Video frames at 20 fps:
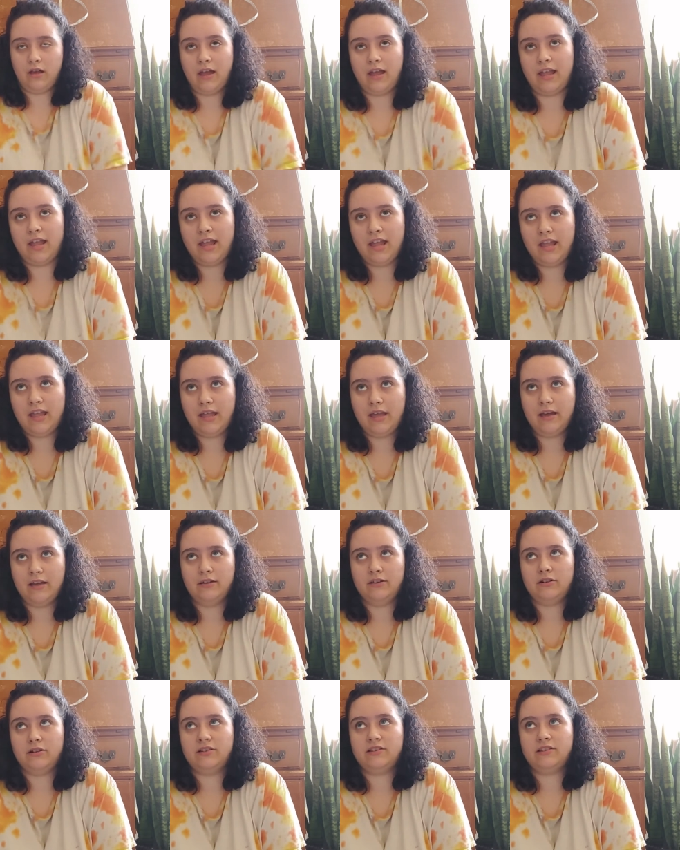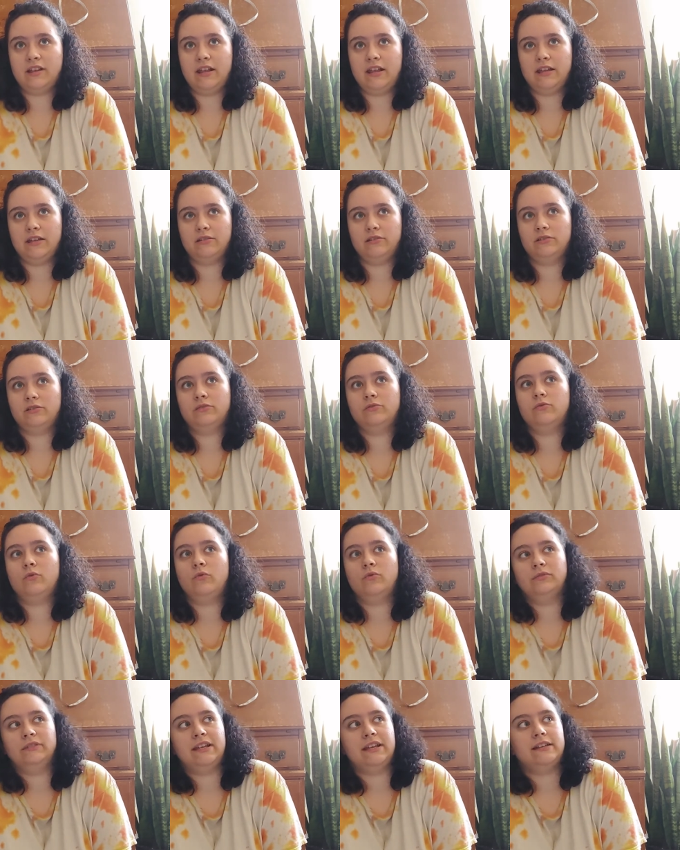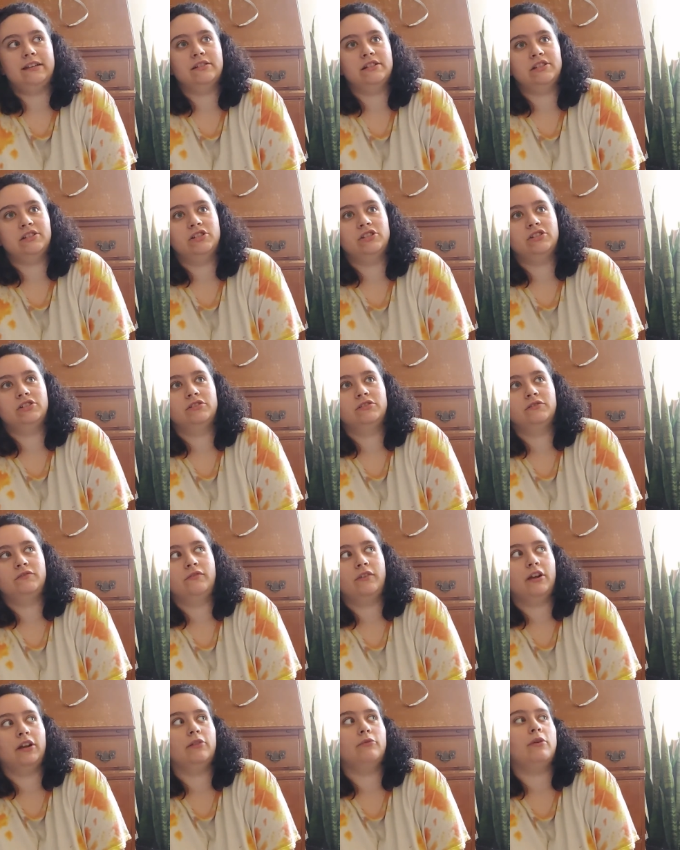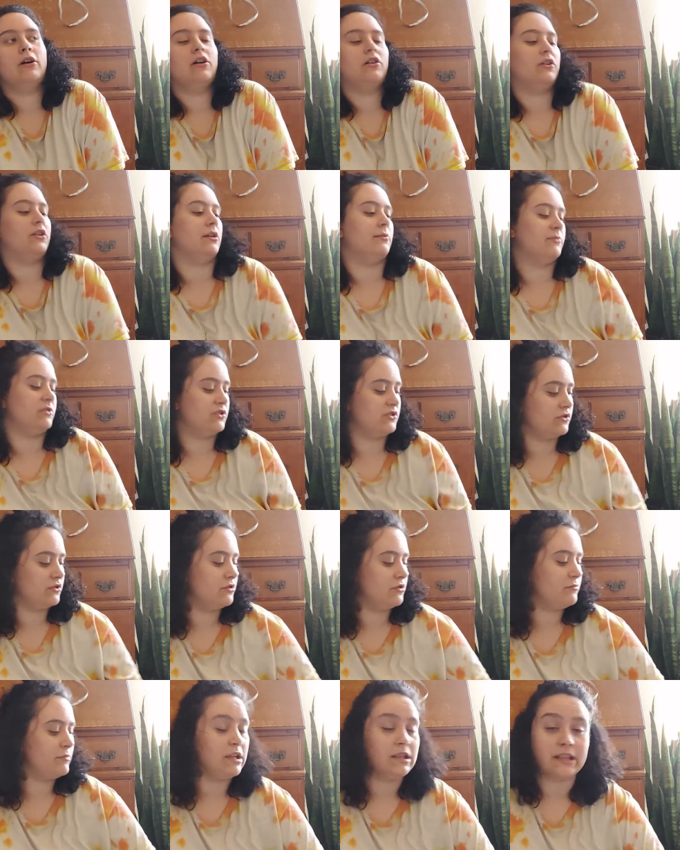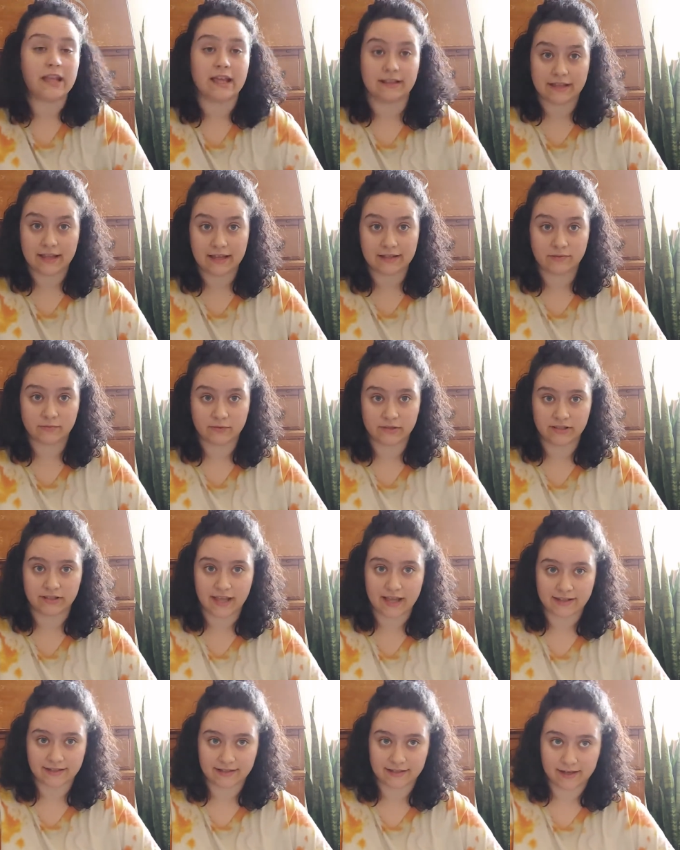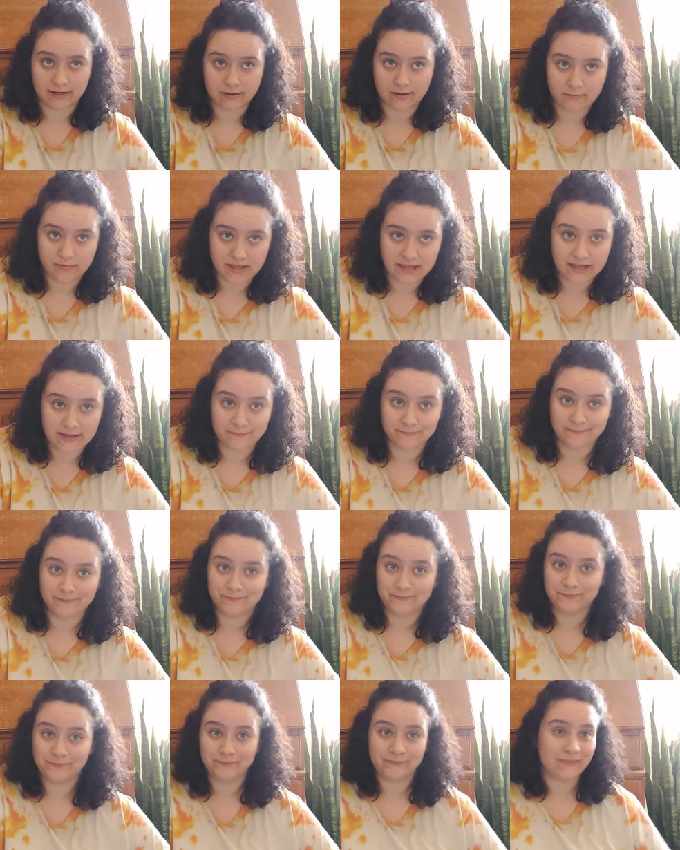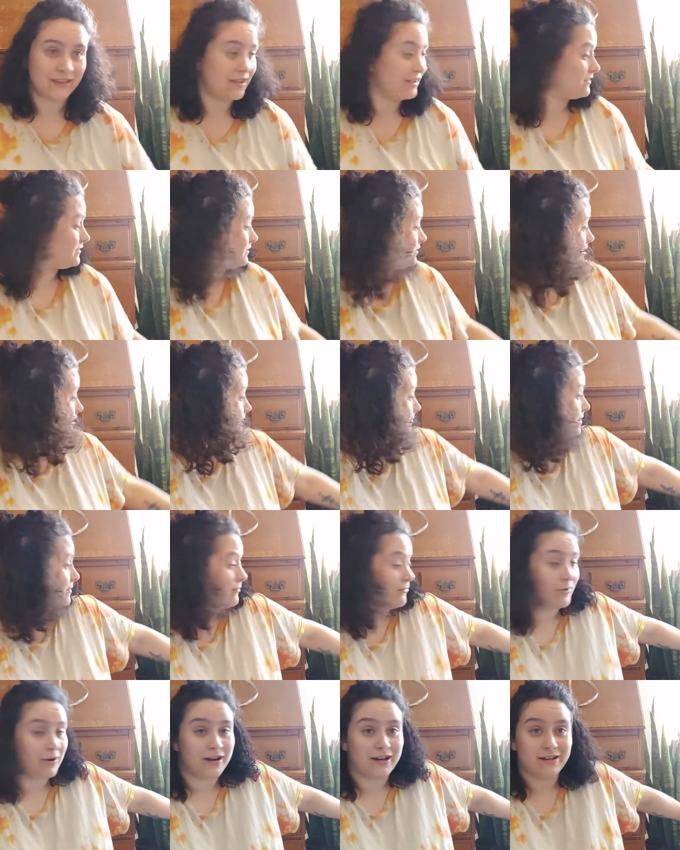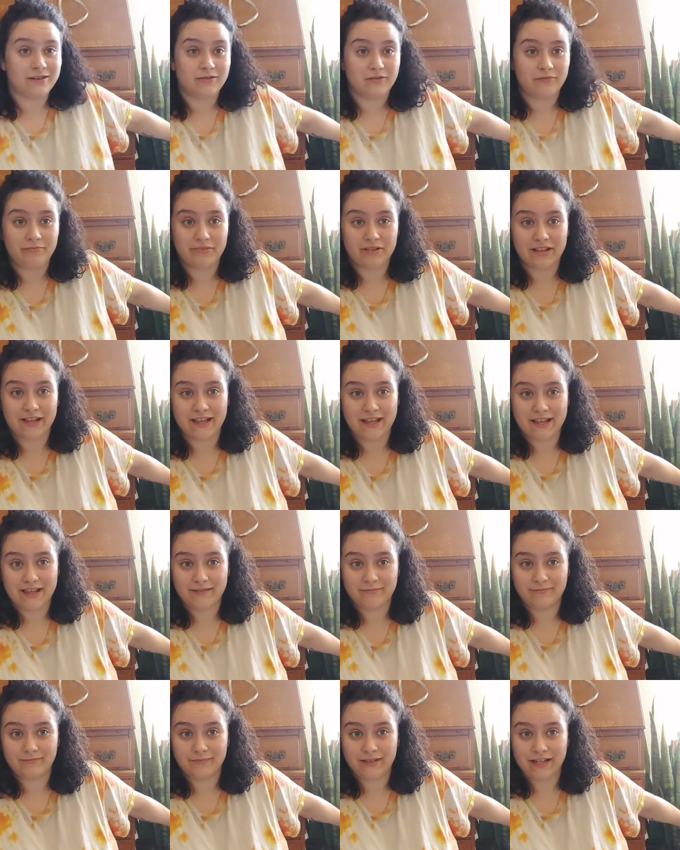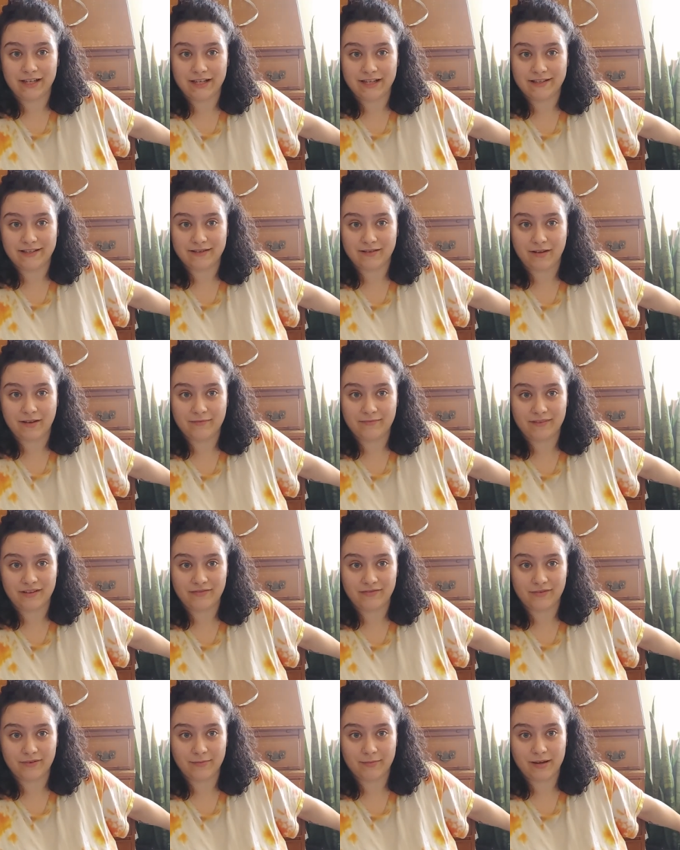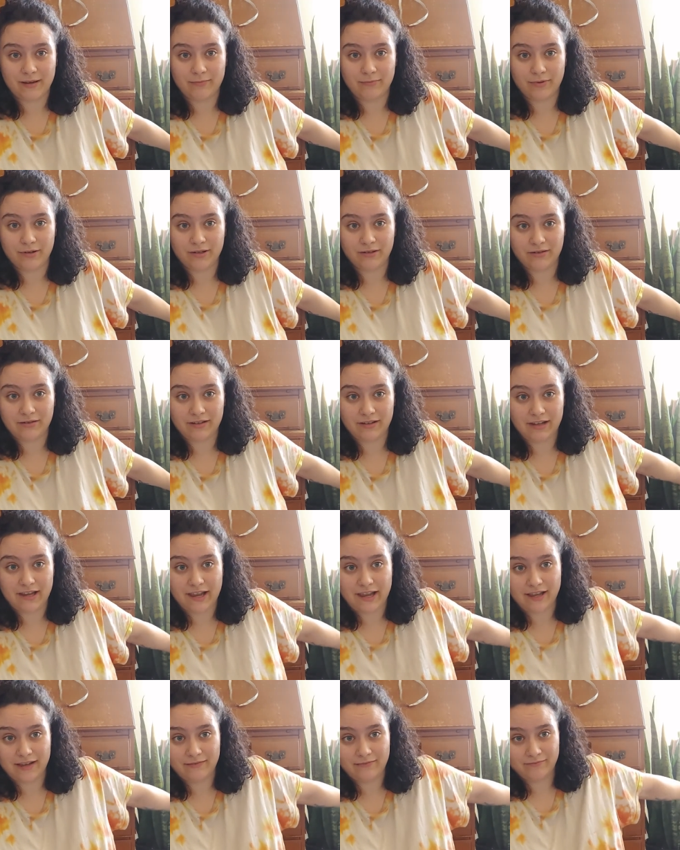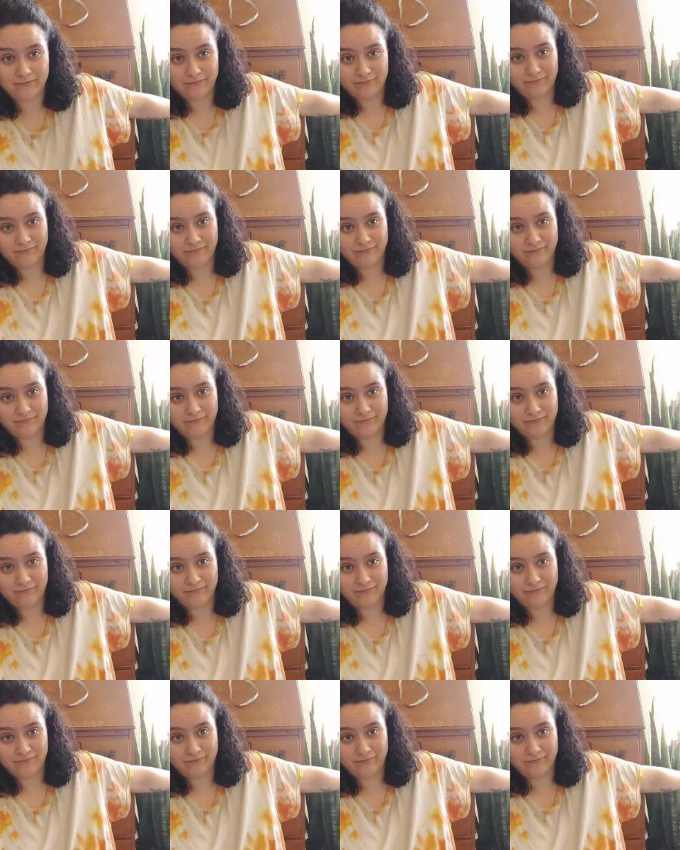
I understand Old English very well, and I'm assuming that that's what that's gonna be. Look at my brand new plant my niece got me for my birthday,